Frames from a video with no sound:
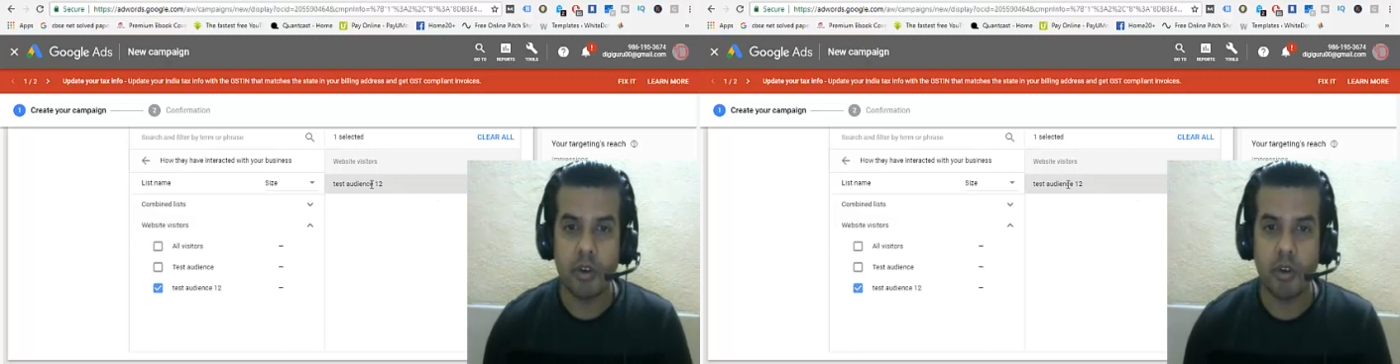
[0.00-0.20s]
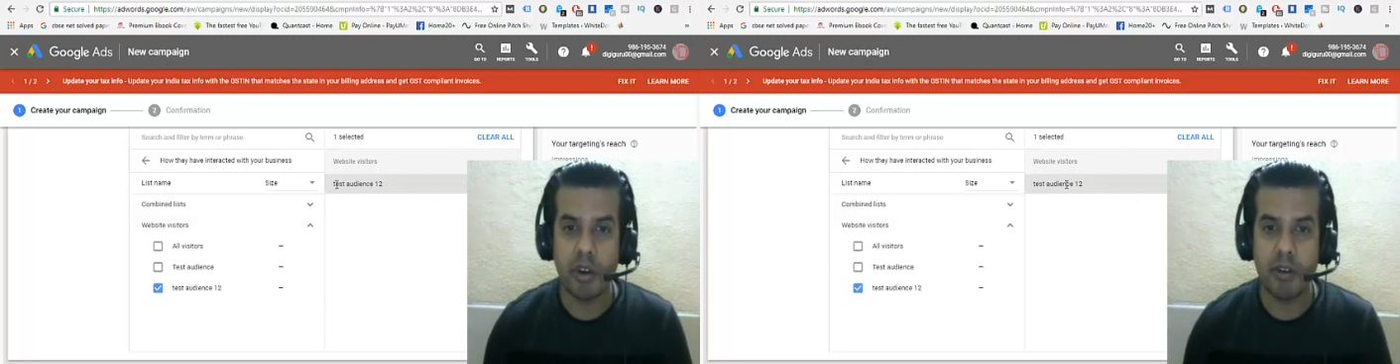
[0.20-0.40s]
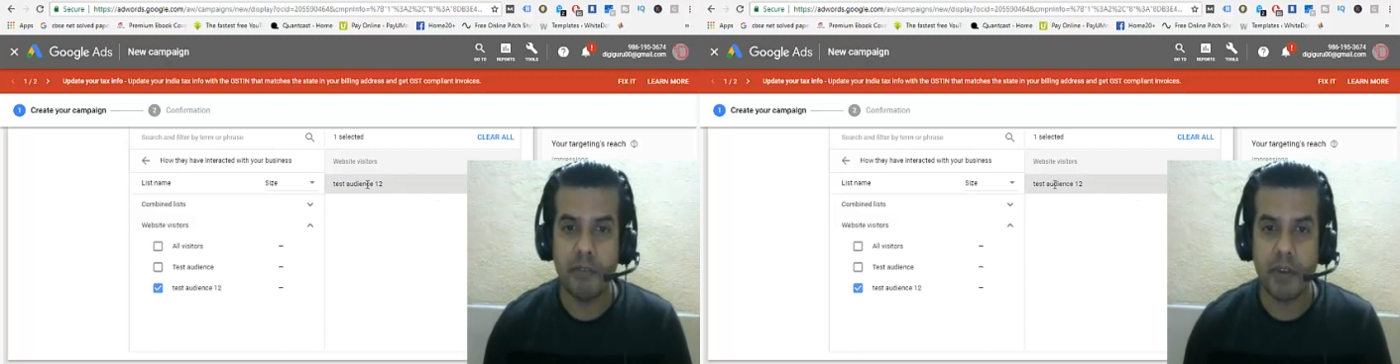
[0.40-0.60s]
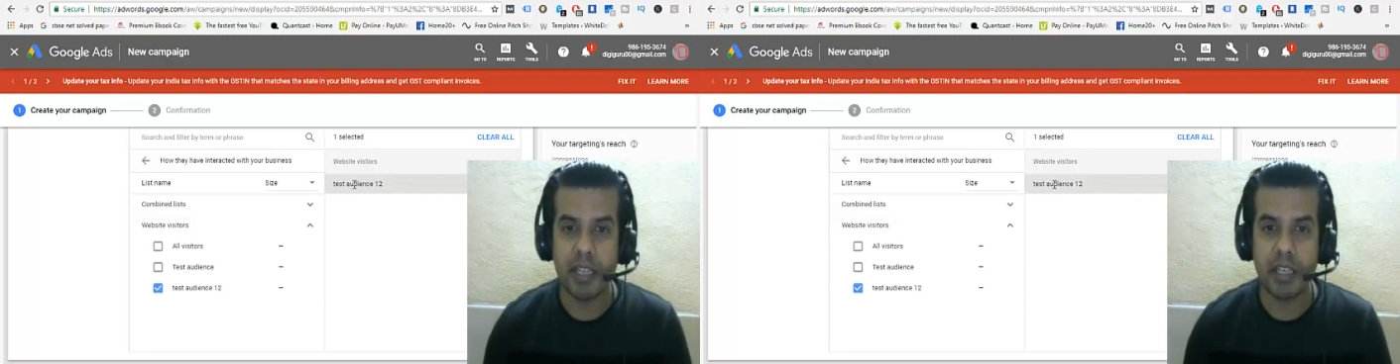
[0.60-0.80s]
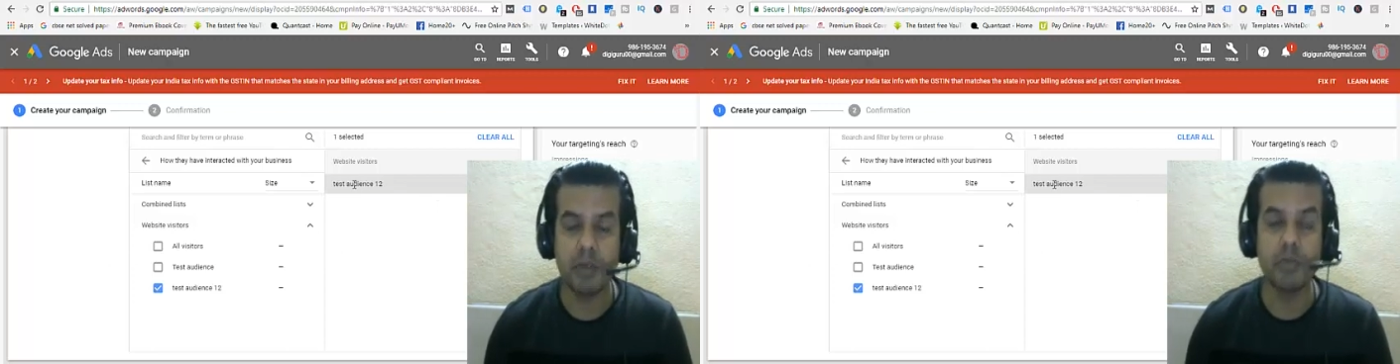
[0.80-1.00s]
qualify
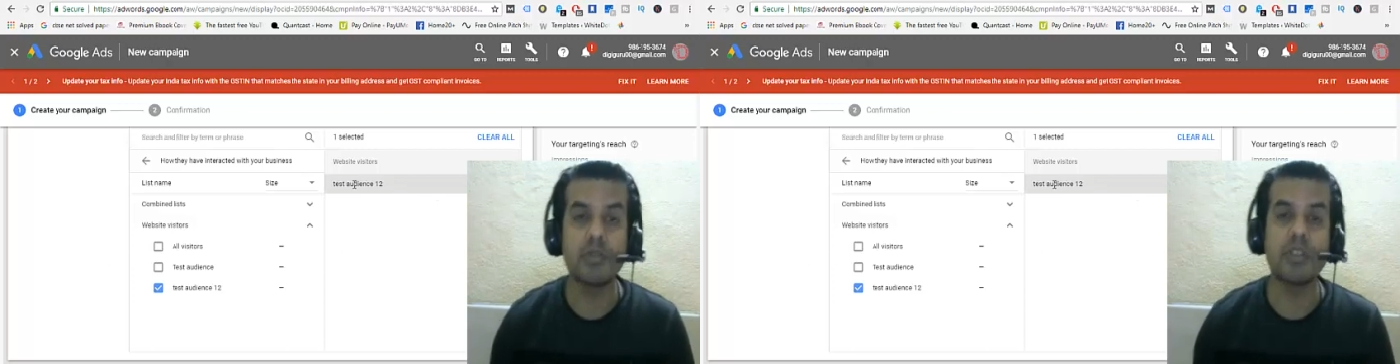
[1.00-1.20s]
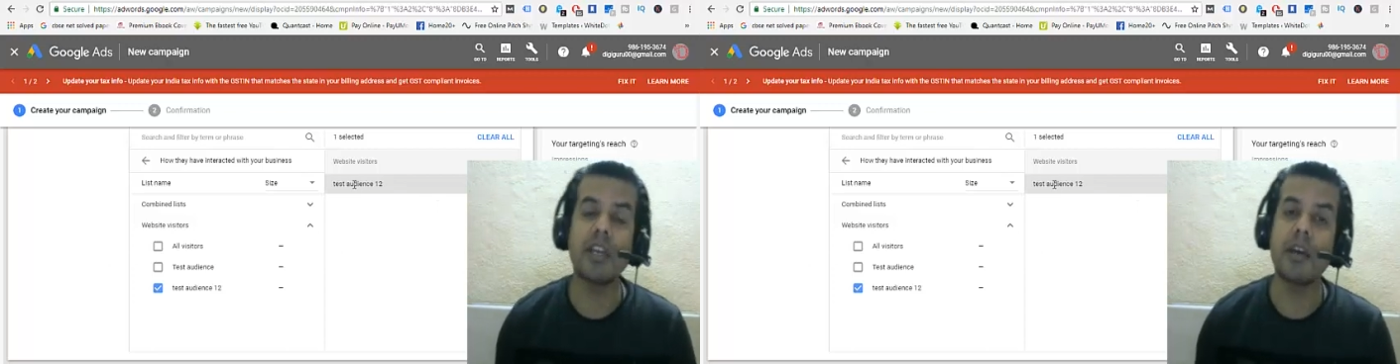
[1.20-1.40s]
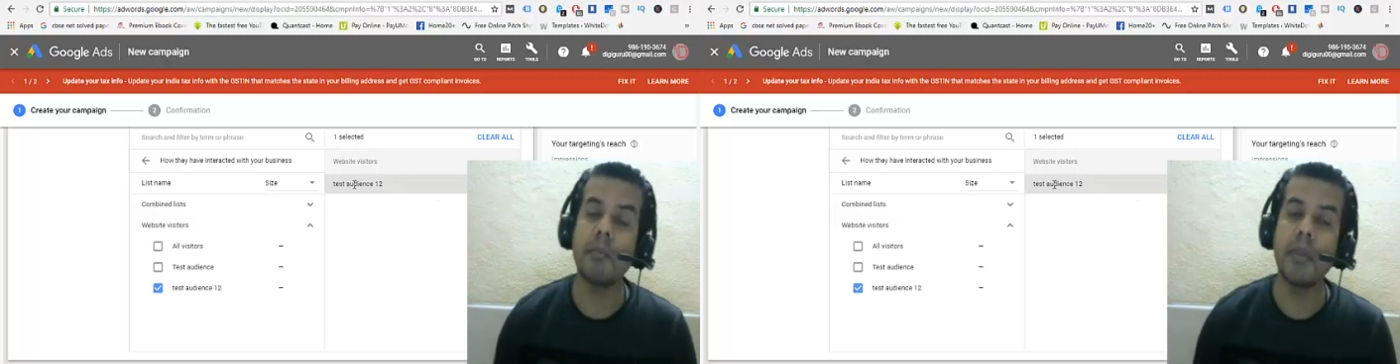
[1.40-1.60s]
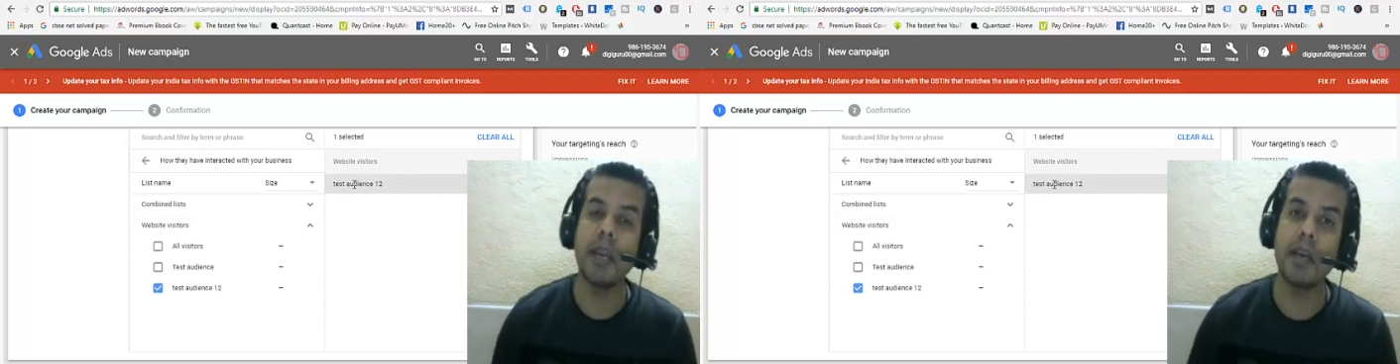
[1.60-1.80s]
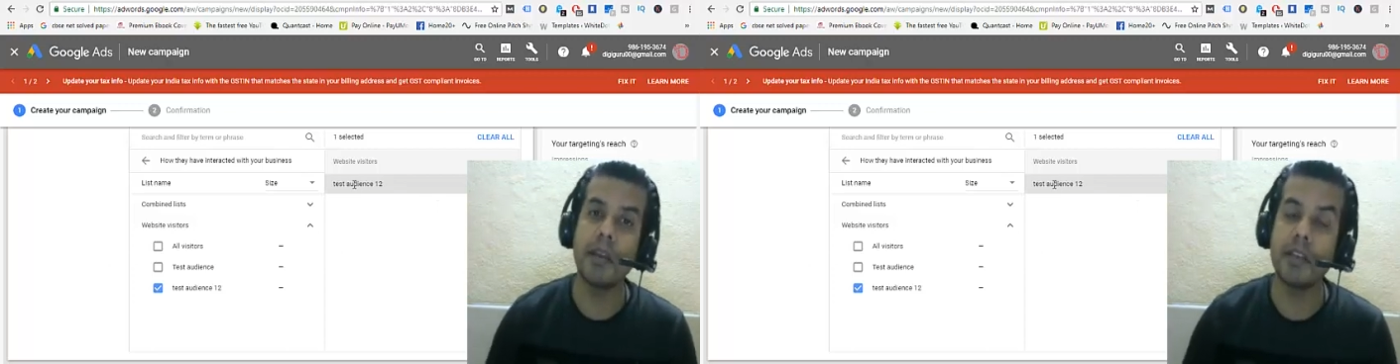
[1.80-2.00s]
the rules that I have
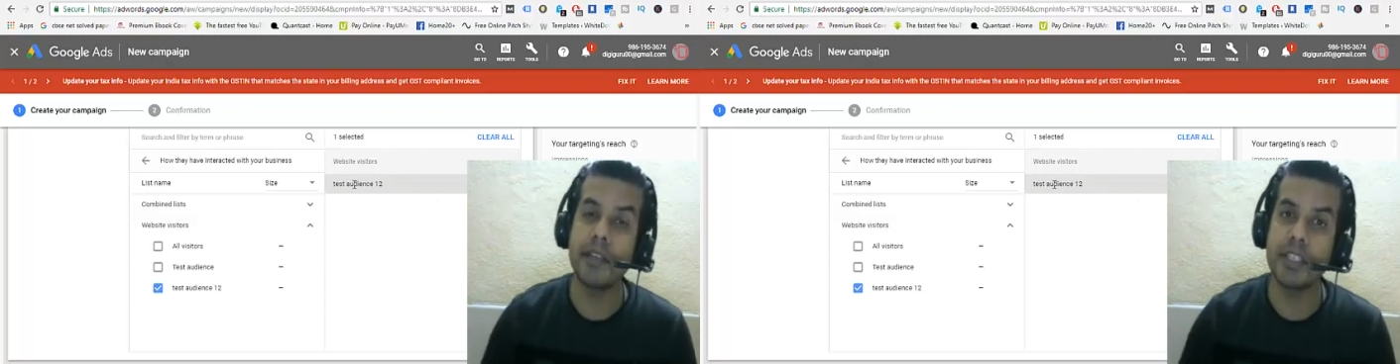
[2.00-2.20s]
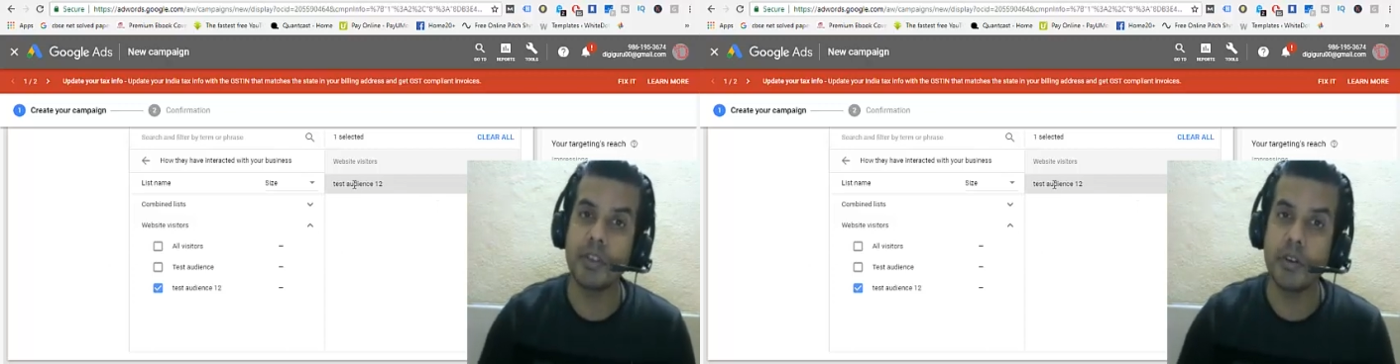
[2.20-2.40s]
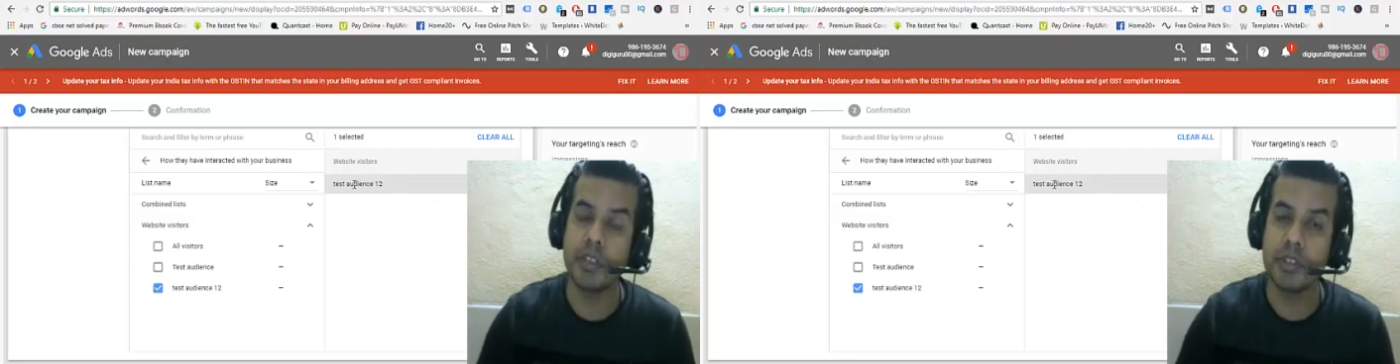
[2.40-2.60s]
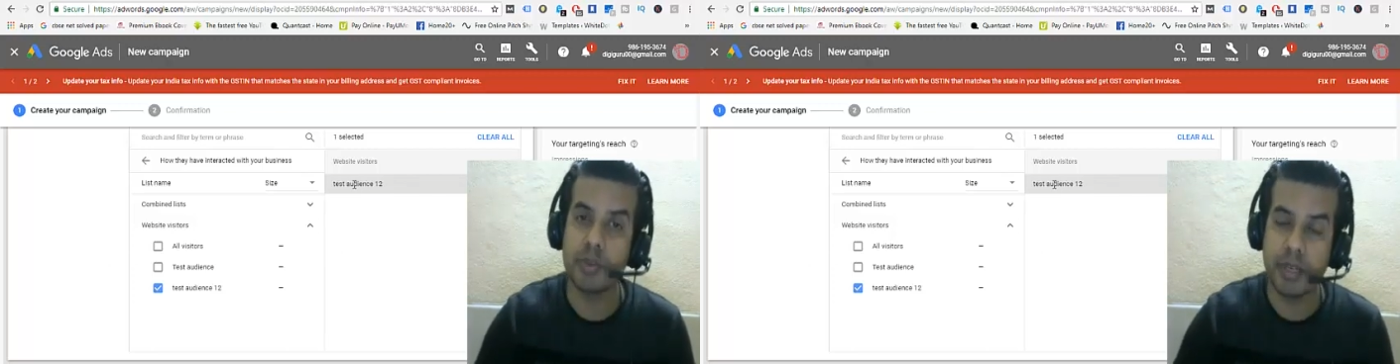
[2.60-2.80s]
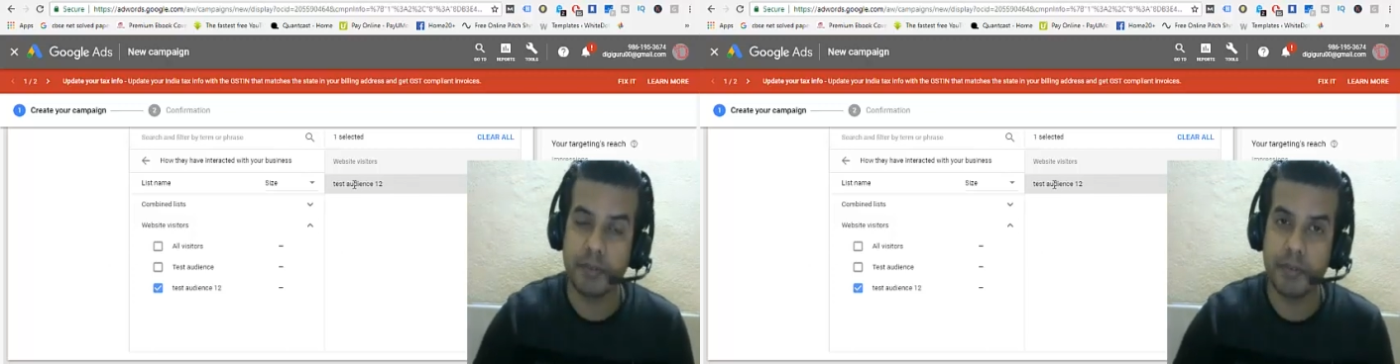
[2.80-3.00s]
made under test audience
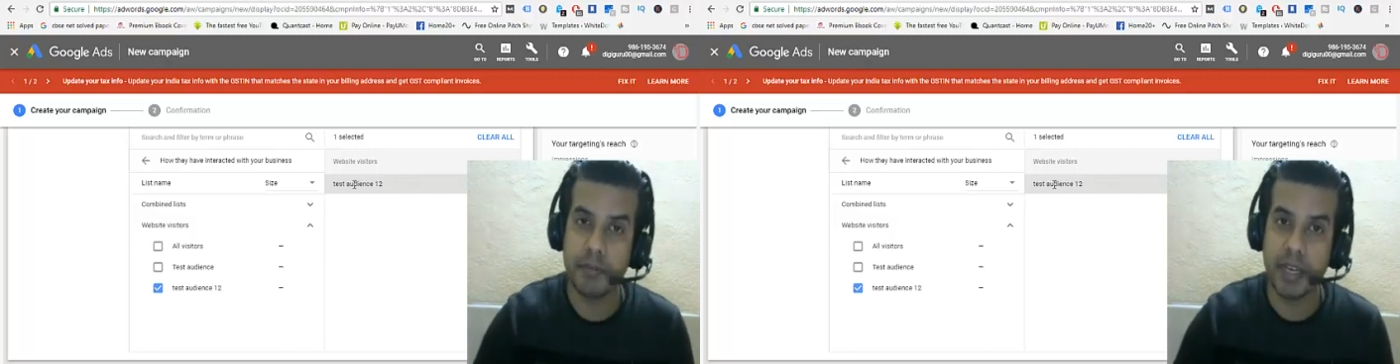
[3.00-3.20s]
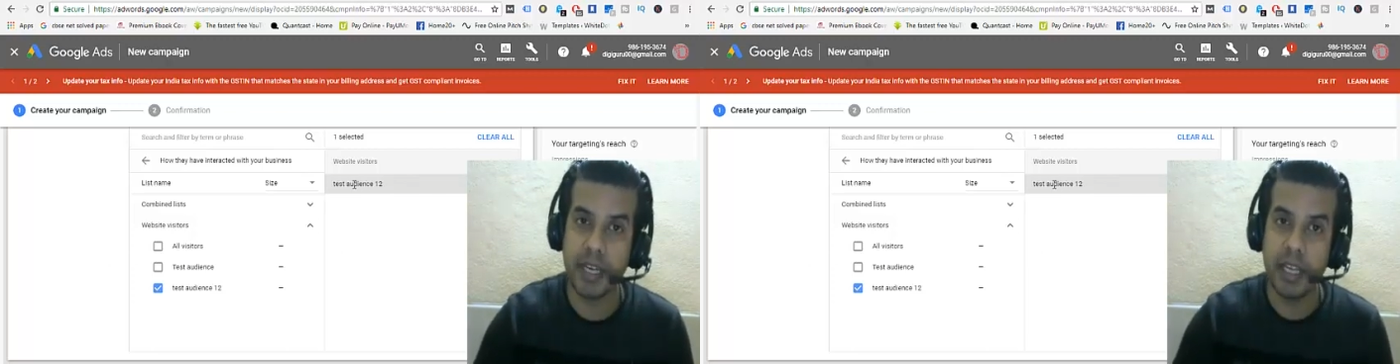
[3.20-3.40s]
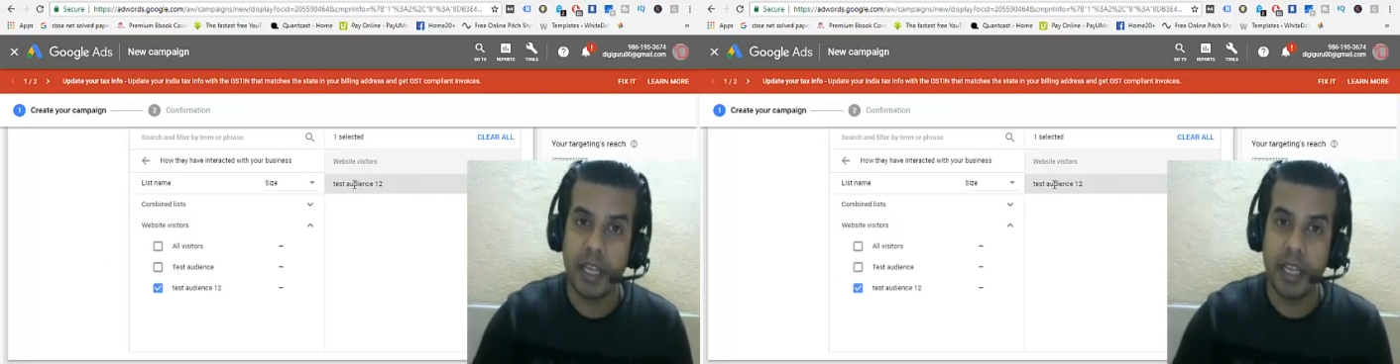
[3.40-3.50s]
12. Right?